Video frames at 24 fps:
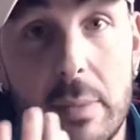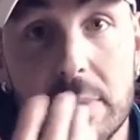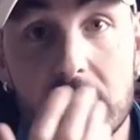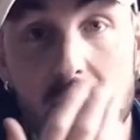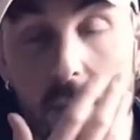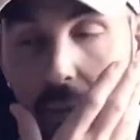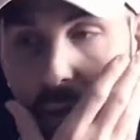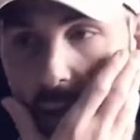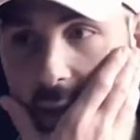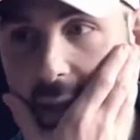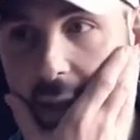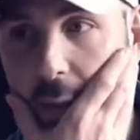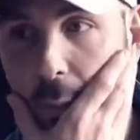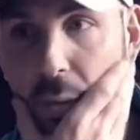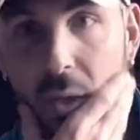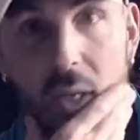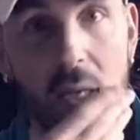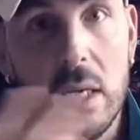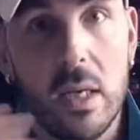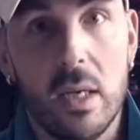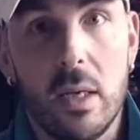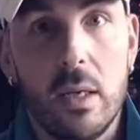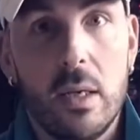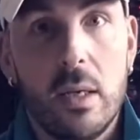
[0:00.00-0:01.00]
at risk, but
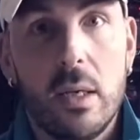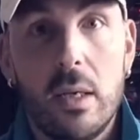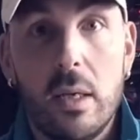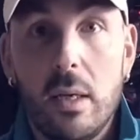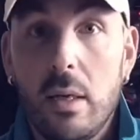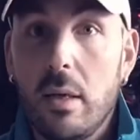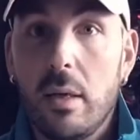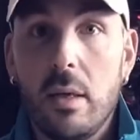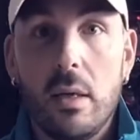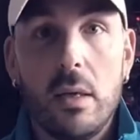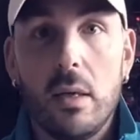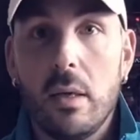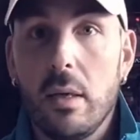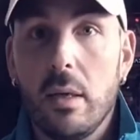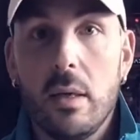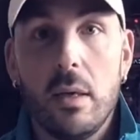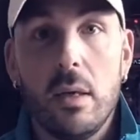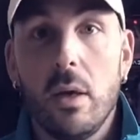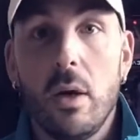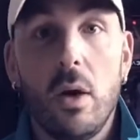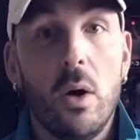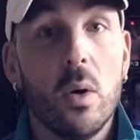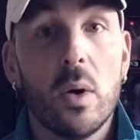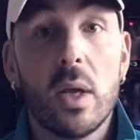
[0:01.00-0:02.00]

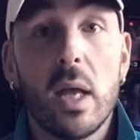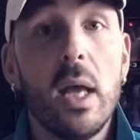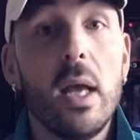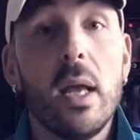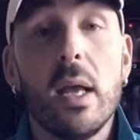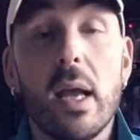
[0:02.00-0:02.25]
okay.